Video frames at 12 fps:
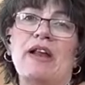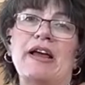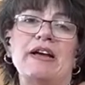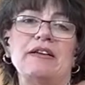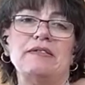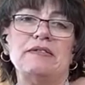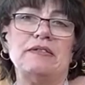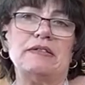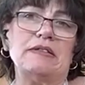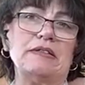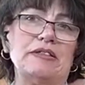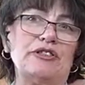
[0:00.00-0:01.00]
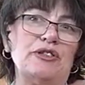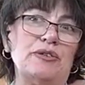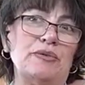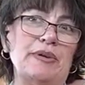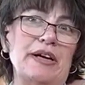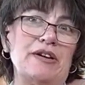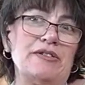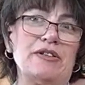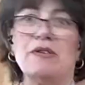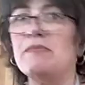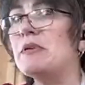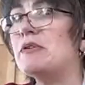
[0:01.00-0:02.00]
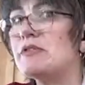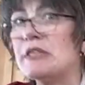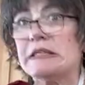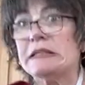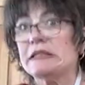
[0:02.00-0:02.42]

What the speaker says: like 2 years almost.